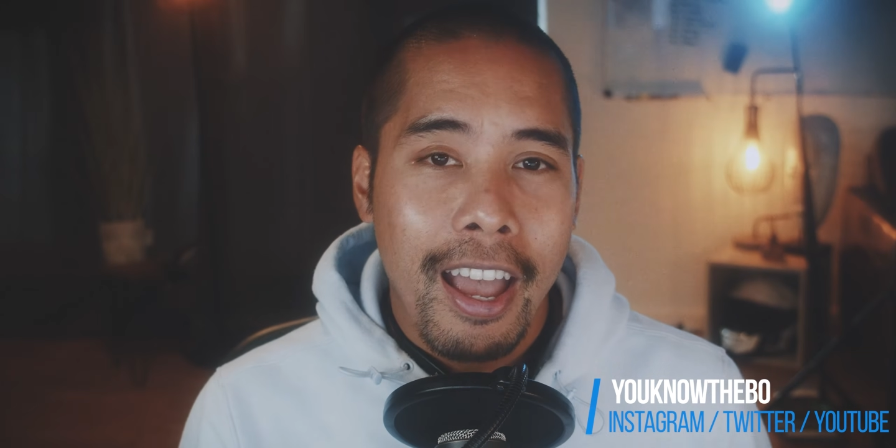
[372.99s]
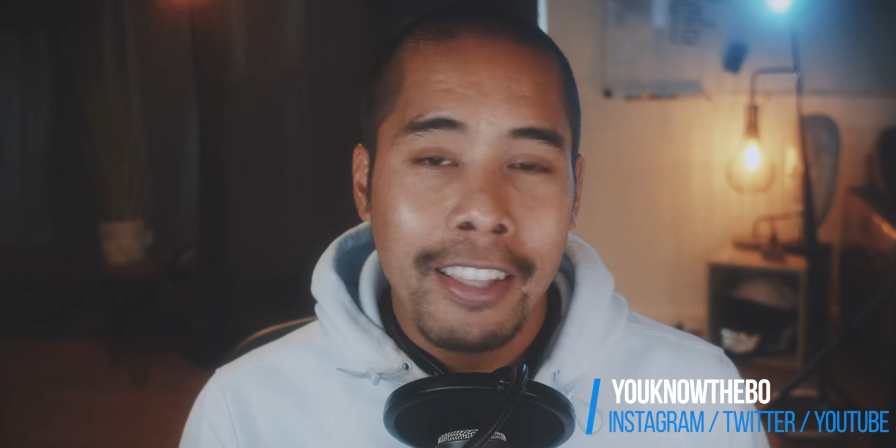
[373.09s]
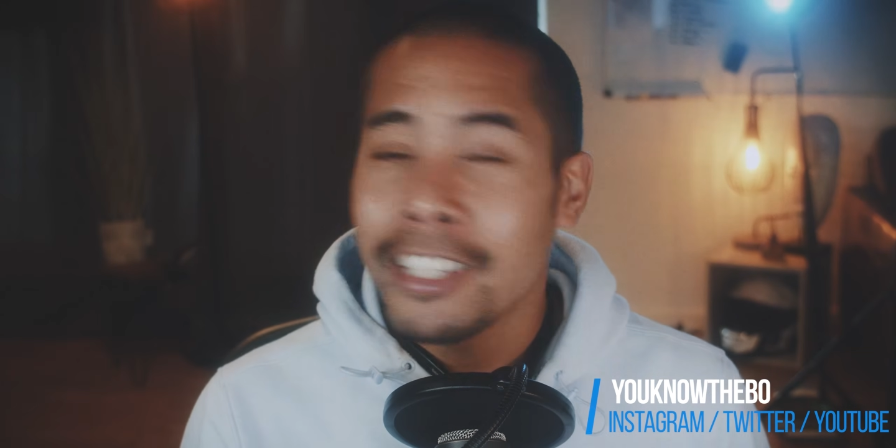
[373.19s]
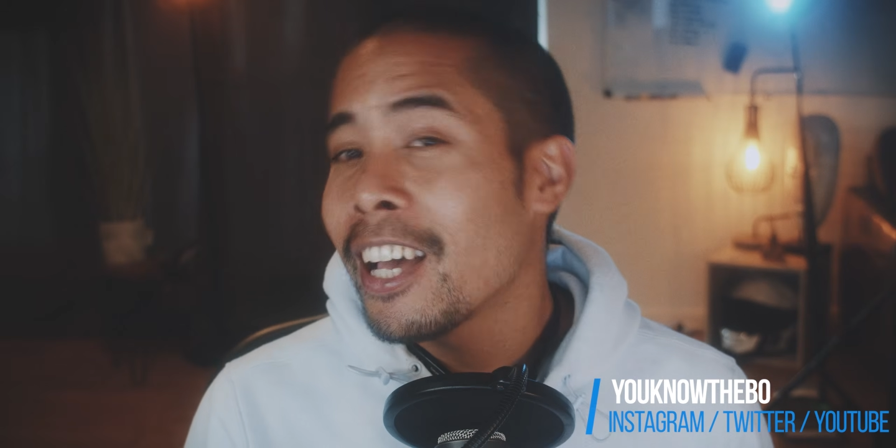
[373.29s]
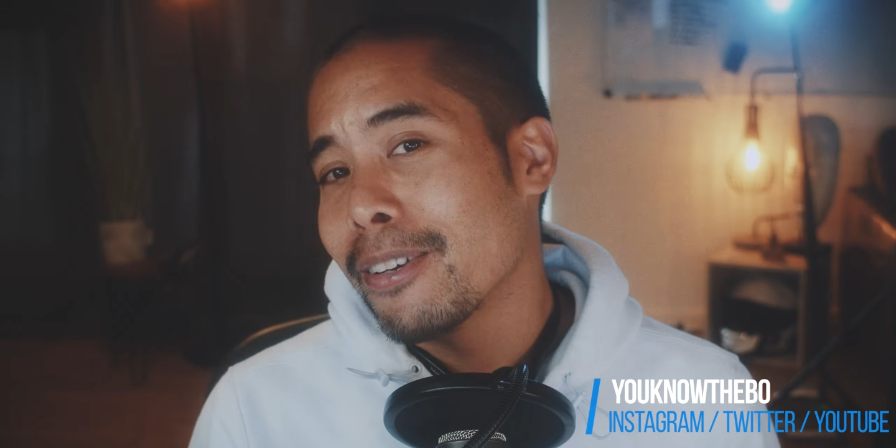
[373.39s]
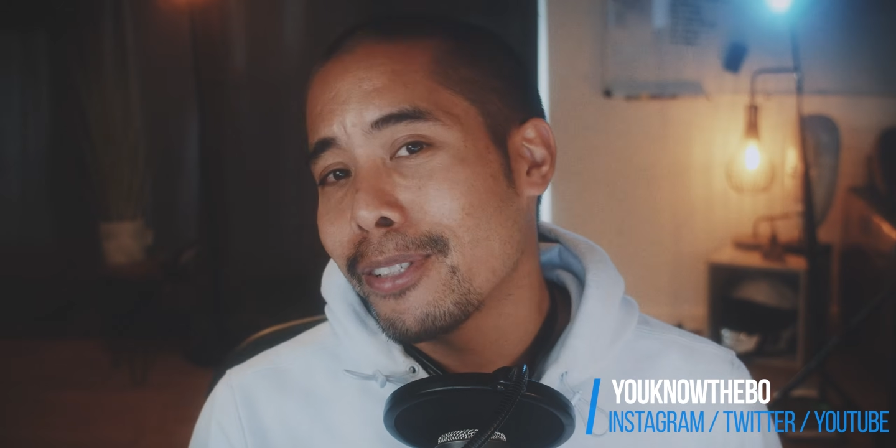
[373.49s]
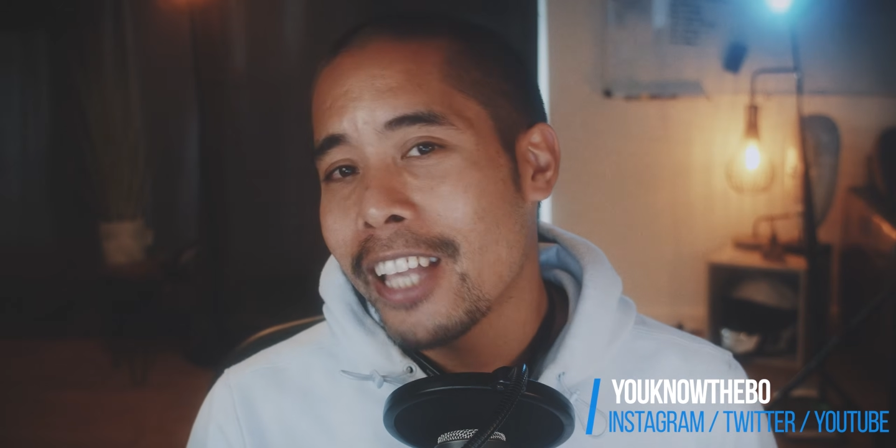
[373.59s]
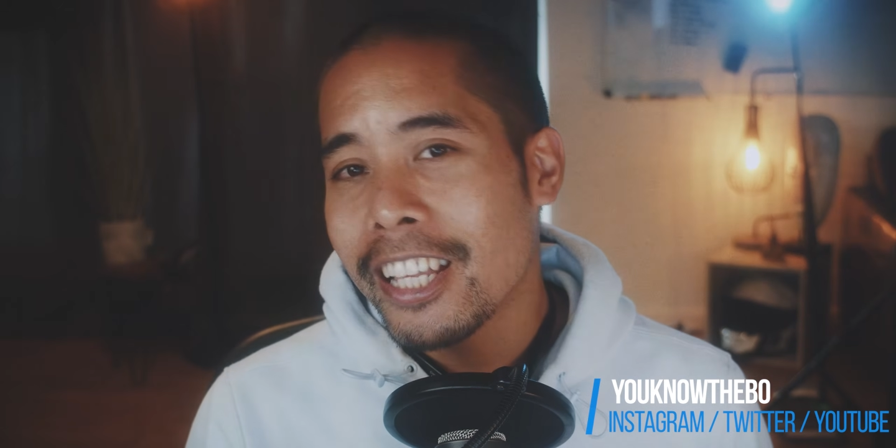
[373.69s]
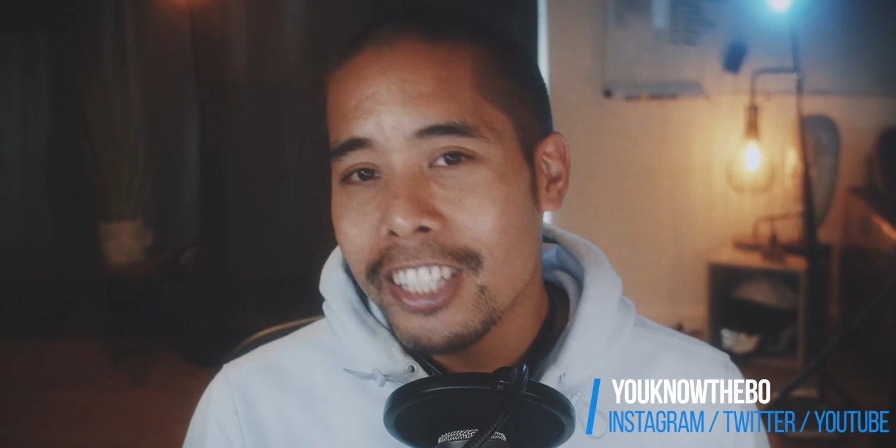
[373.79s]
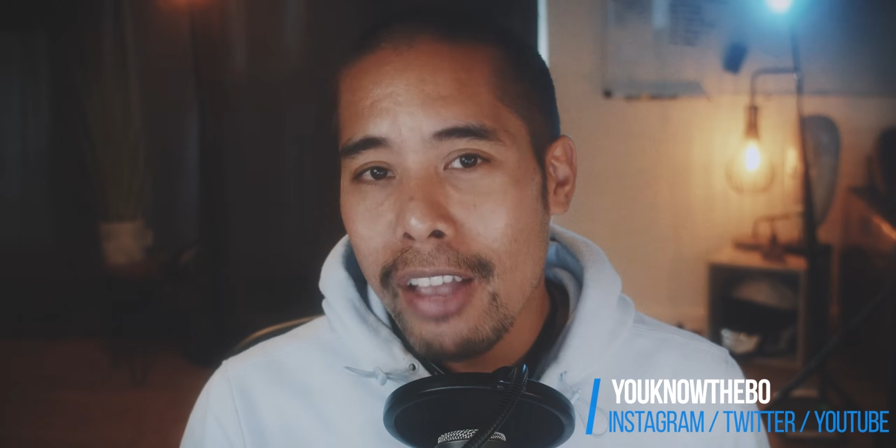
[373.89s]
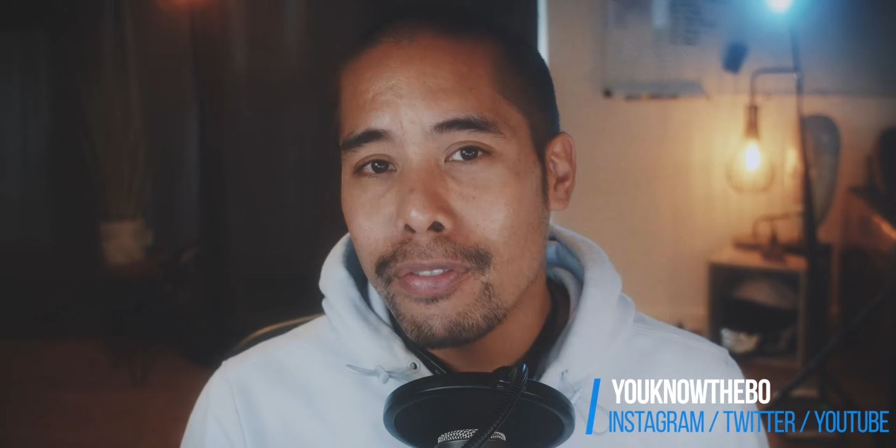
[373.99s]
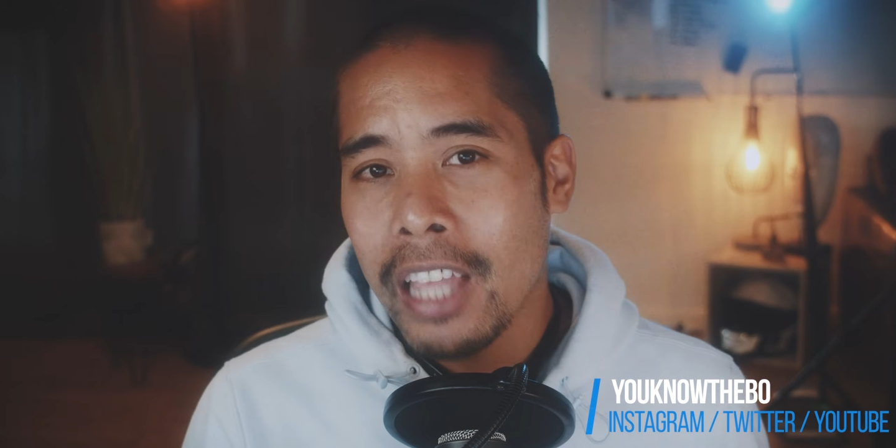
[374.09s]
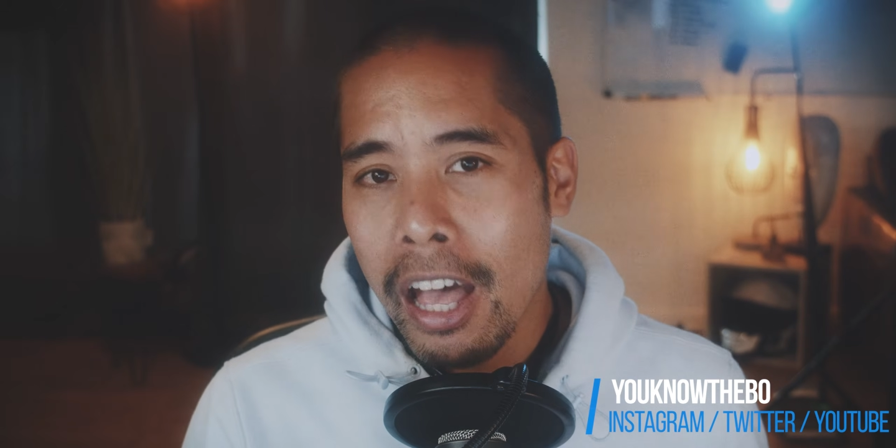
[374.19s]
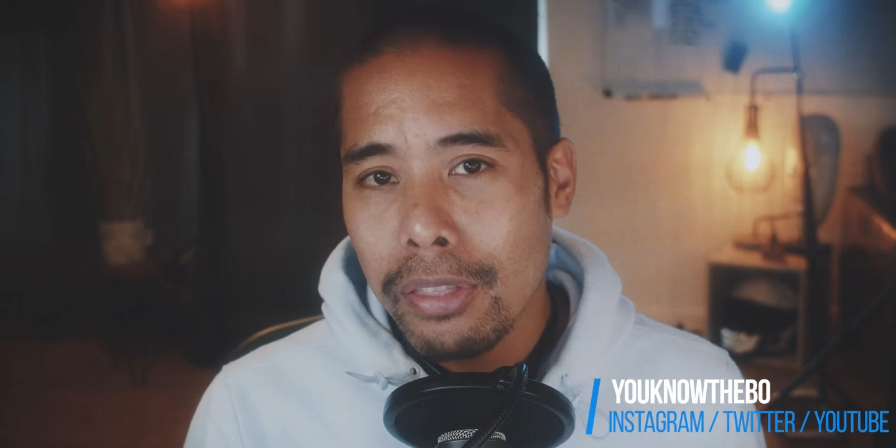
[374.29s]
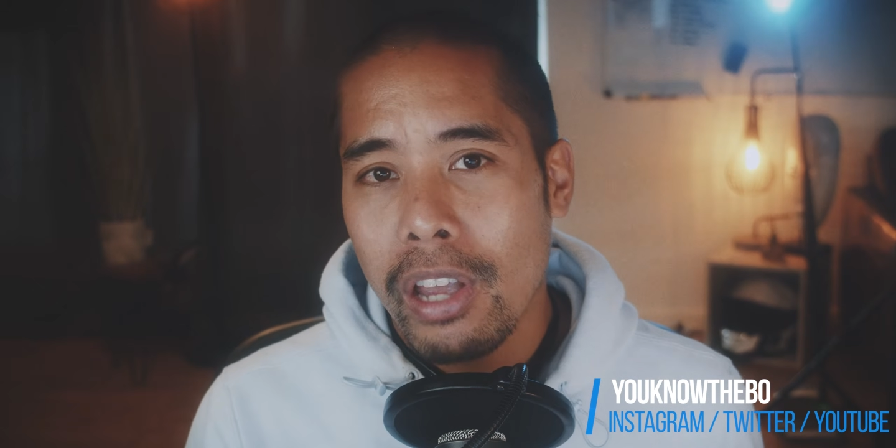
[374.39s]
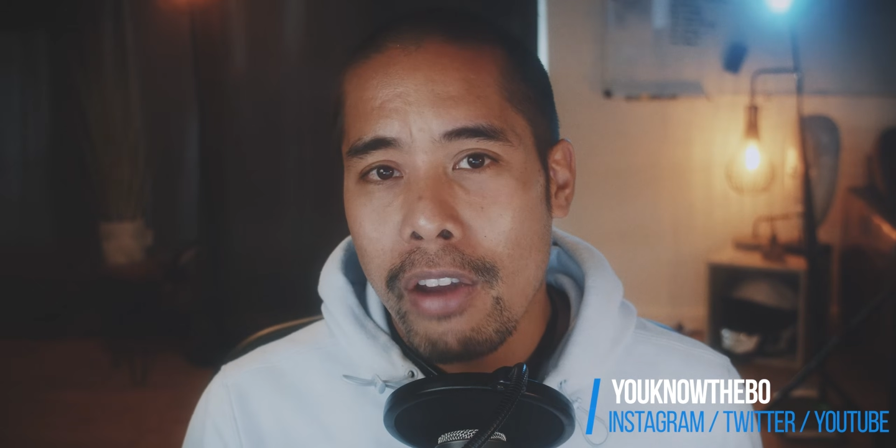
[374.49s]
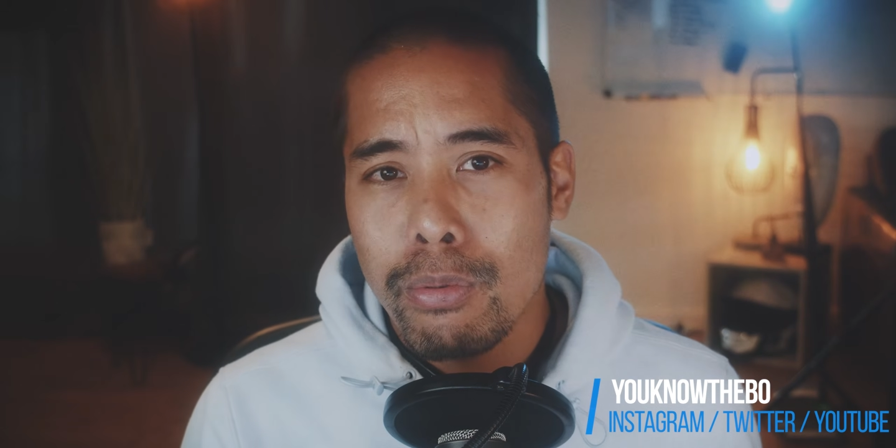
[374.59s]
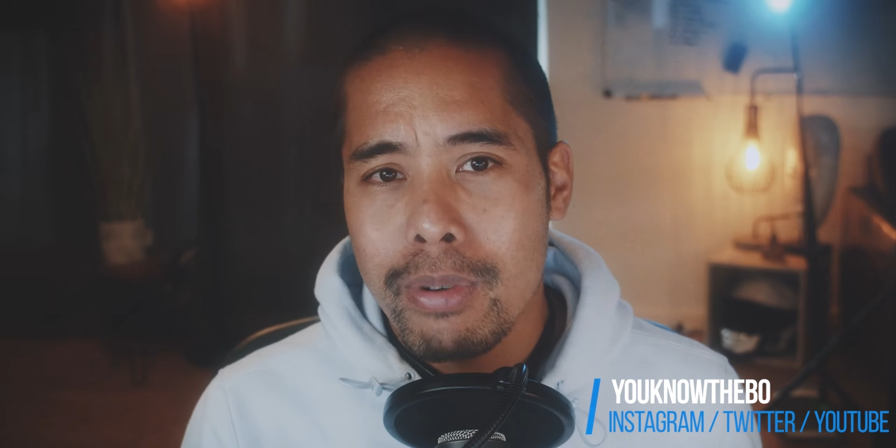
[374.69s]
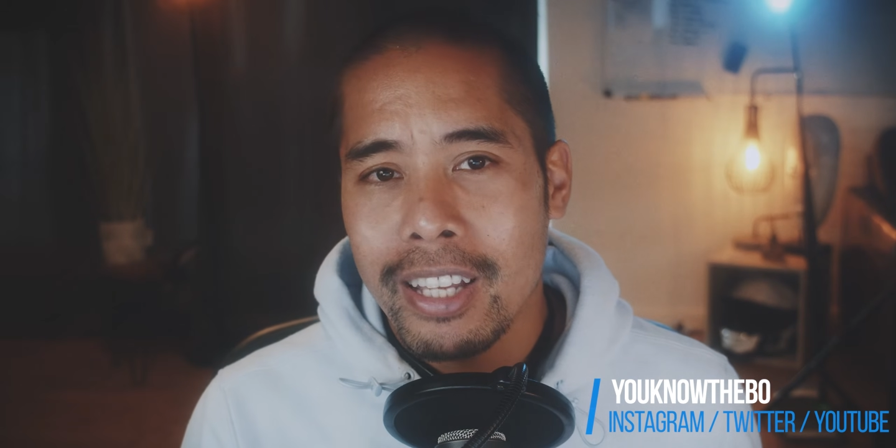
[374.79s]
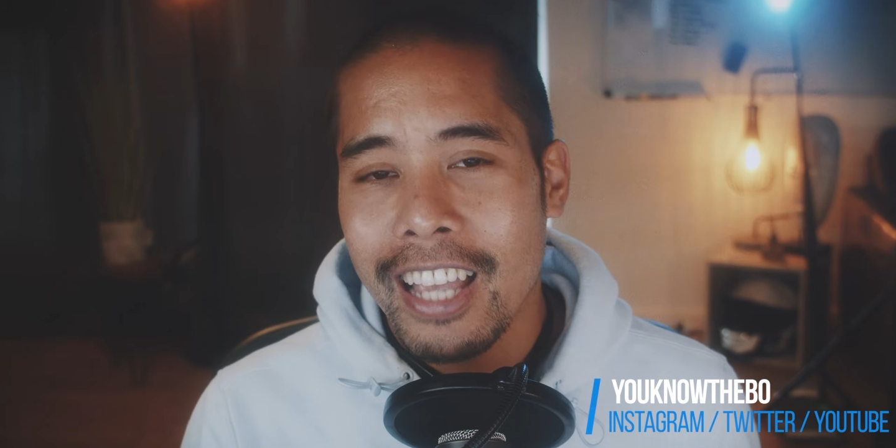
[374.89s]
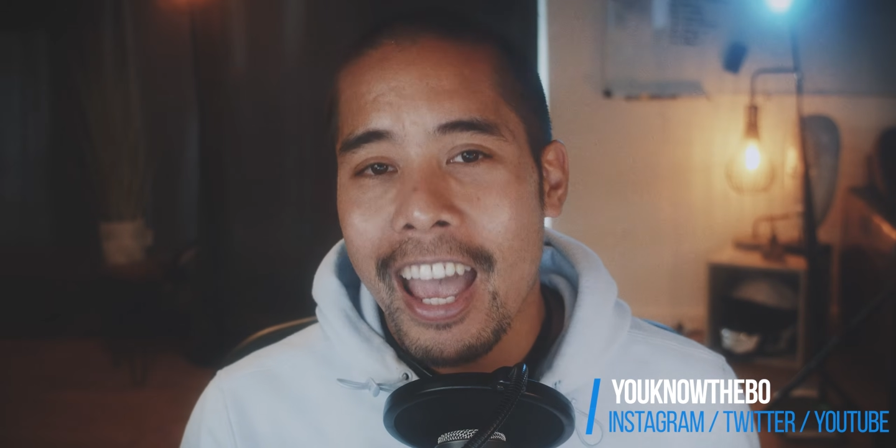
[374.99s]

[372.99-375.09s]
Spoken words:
And yeah, stay safe and healthy everyone,